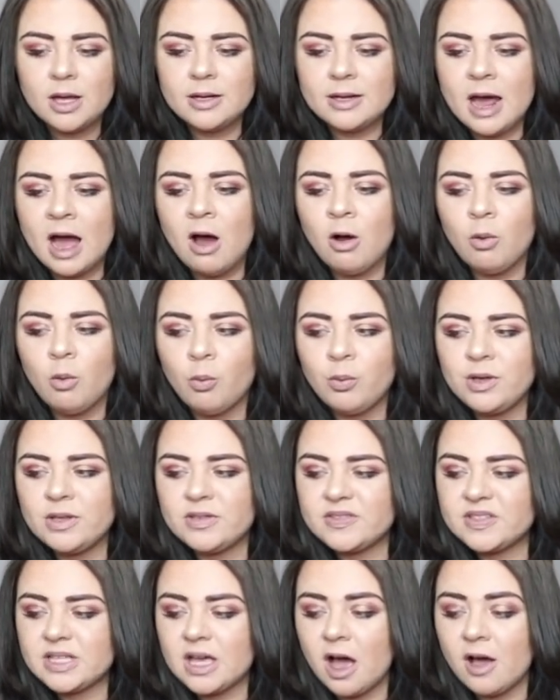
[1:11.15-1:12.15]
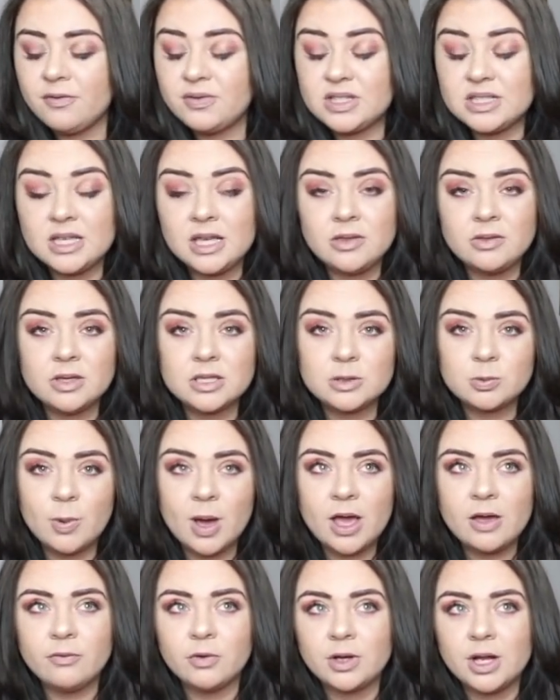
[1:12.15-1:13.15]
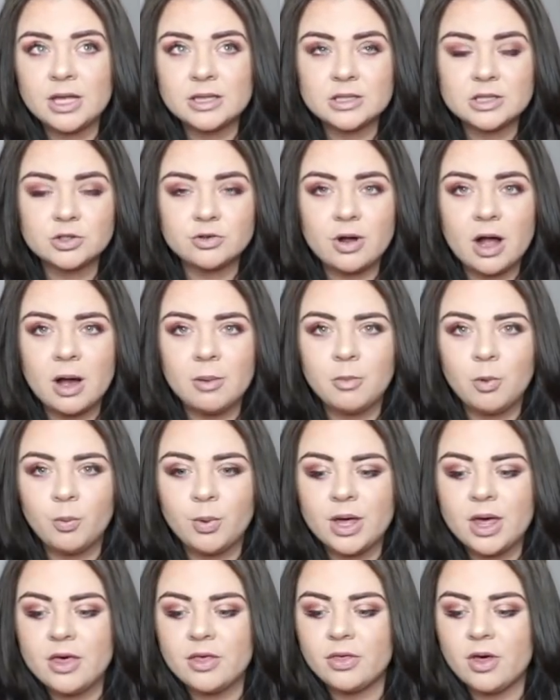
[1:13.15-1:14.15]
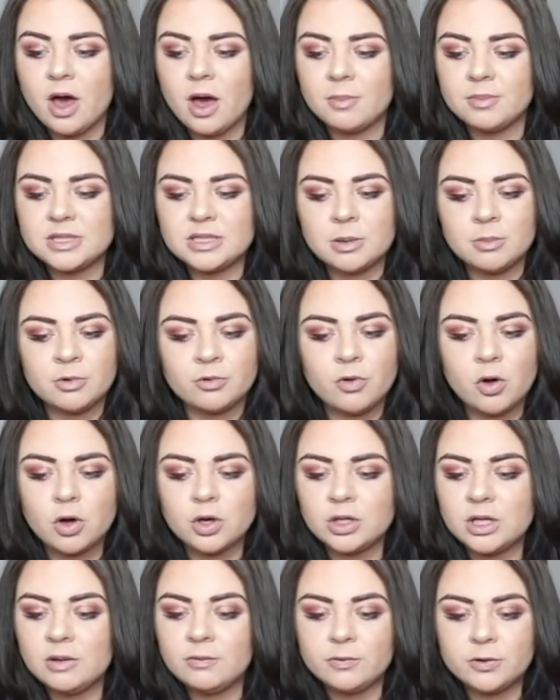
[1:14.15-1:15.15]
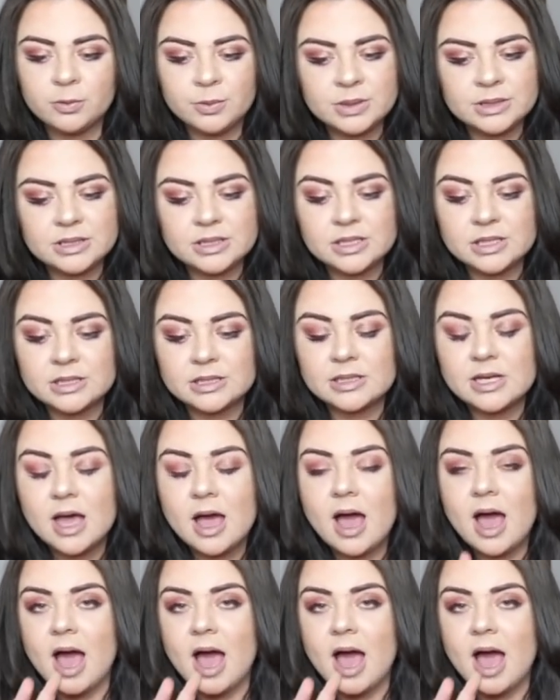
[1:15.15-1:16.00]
Now, I've seen this wave on Instagram with some Moroccan influencers,